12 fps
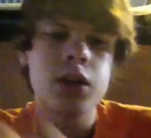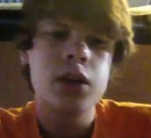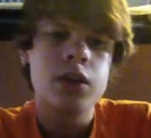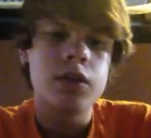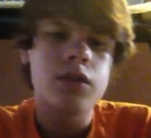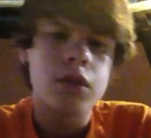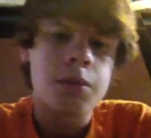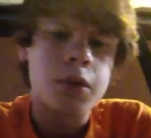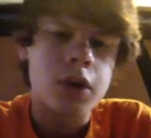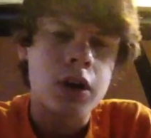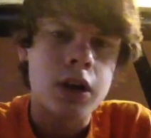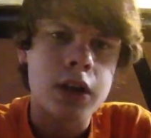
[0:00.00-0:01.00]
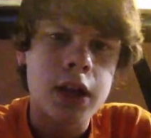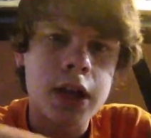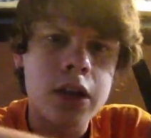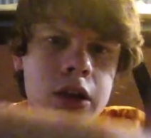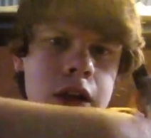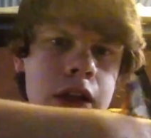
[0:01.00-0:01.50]
slip it on in
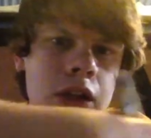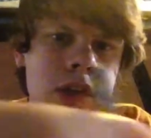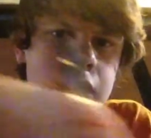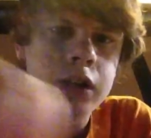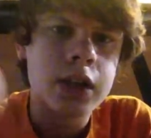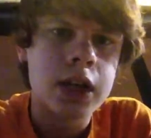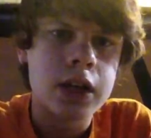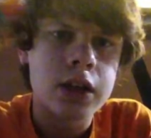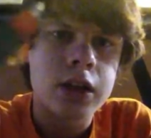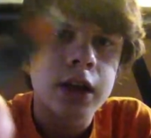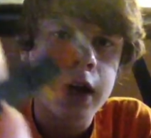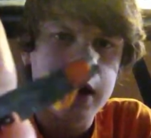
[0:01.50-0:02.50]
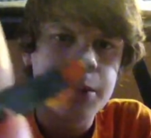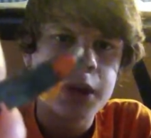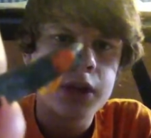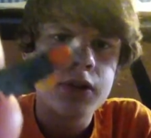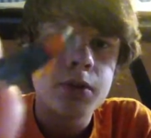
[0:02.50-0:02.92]
there, and you're going to take the top piece of